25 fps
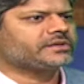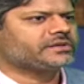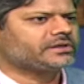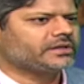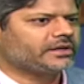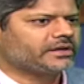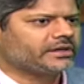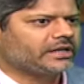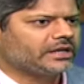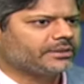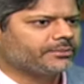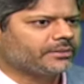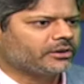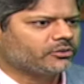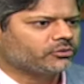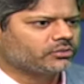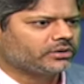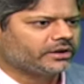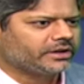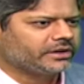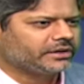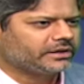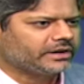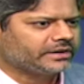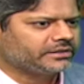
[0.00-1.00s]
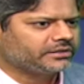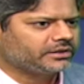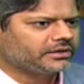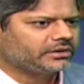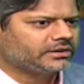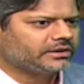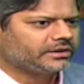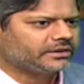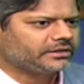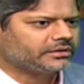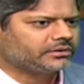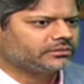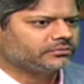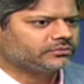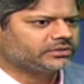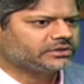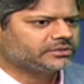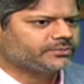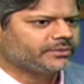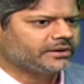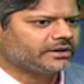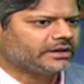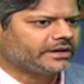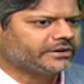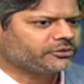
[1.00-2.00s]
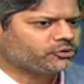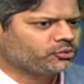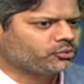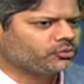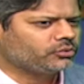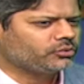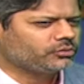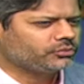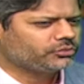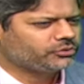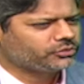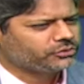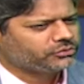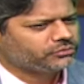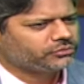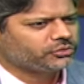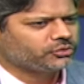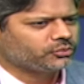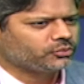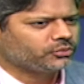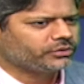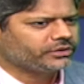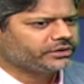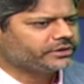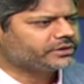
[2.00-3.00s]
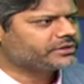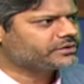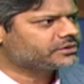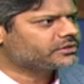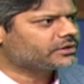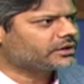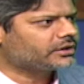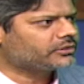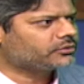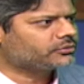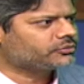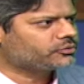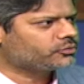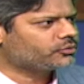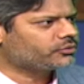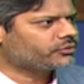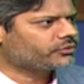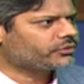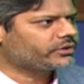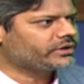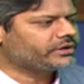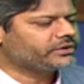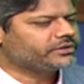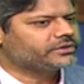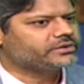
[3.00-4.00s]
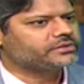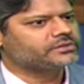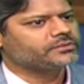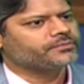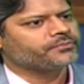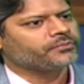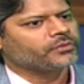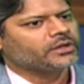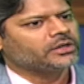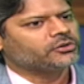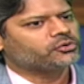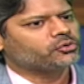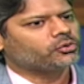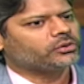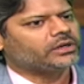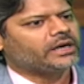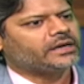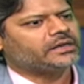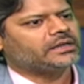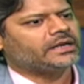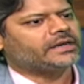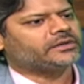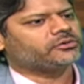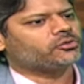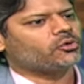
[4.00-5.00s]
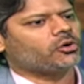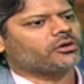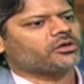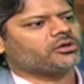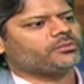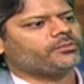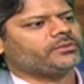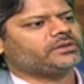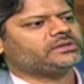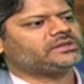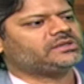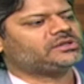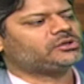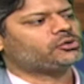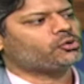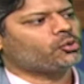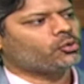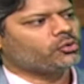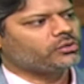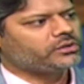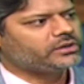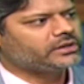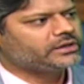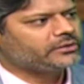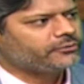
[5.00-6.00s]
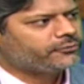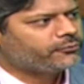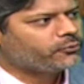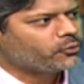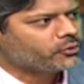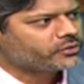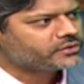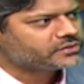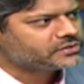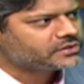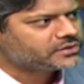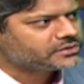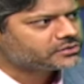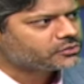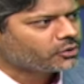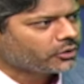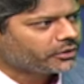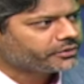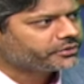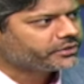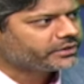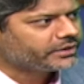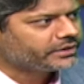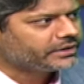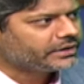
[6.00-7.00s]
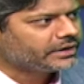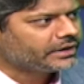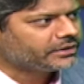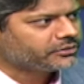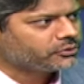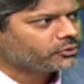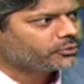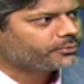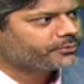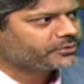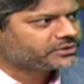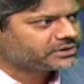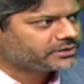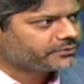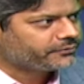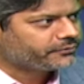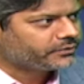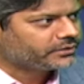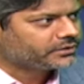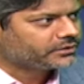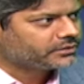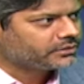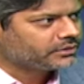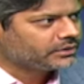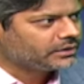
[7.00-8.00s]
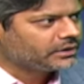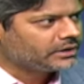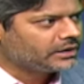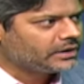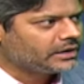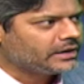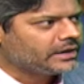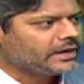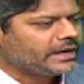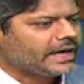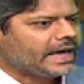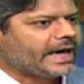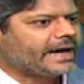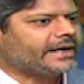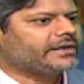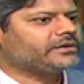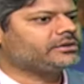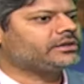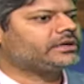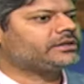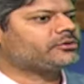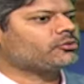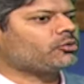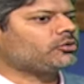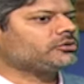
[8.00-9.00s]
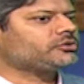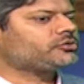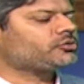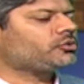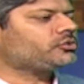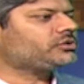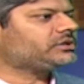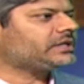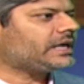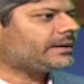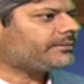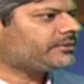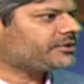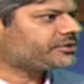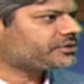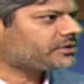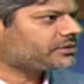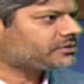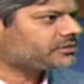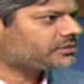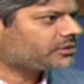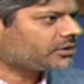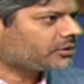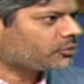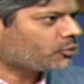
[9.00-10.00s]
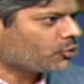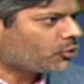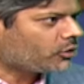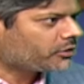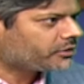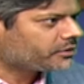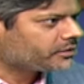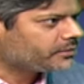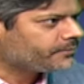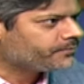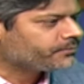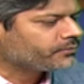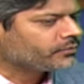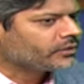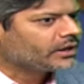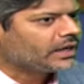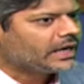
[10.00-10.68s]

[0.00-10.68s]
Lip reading: US that came out, it's been like two years now, two or 3 years. So that like document solely focuses on the Indo-Pacific. And it also establishes the Quad.